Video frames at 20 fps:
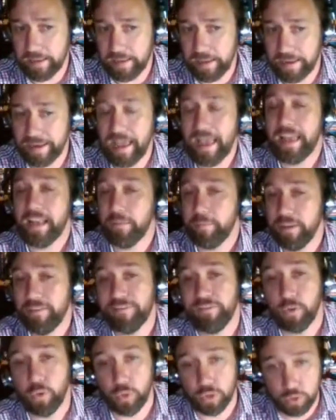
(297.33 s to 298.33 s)
an enemy
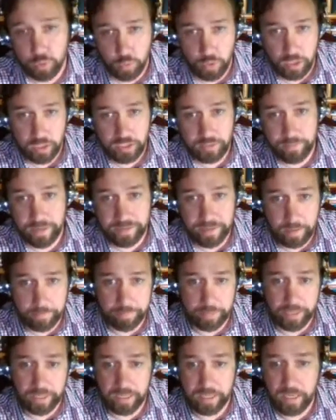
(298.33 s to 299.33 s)
force works, may that
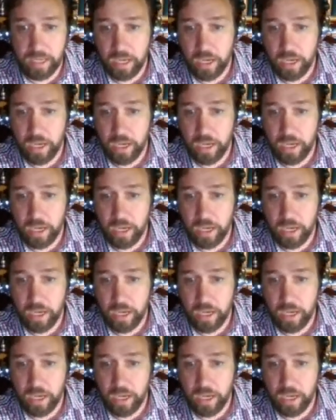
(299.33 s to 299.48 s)
be